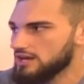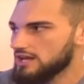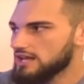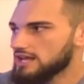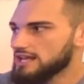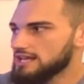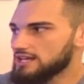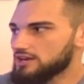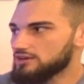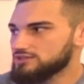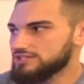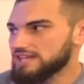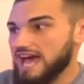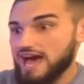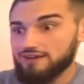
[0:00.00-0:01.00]
He
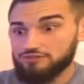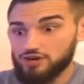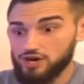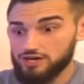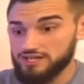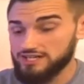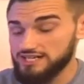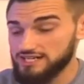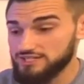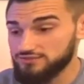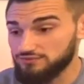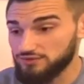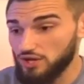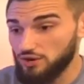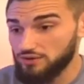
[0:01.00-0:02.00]
goes to half guard and he's
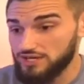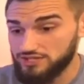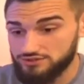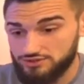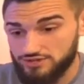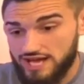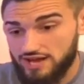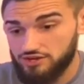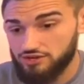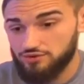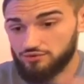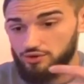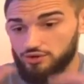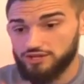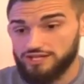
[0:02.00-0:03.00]
floating, so now you're
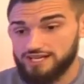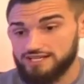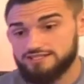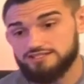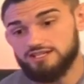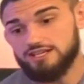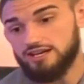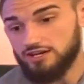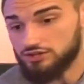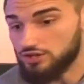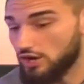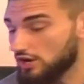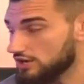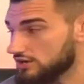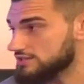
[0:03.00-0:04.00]
rolling into a
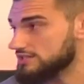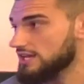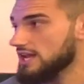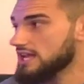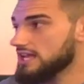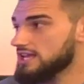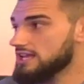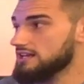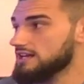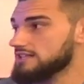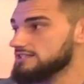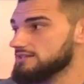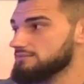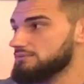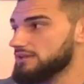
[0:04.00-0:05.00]
Dars. He
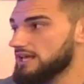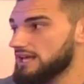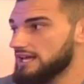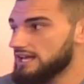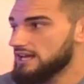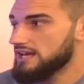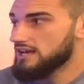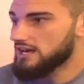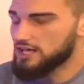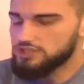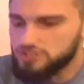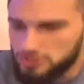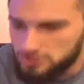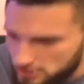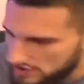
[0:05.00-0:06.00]
doesn't play a
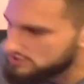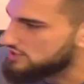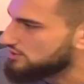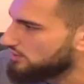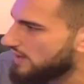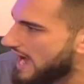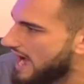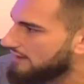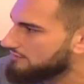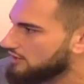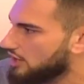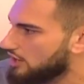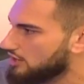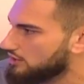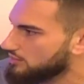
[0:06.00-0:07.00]
jiu-jitsu half guard where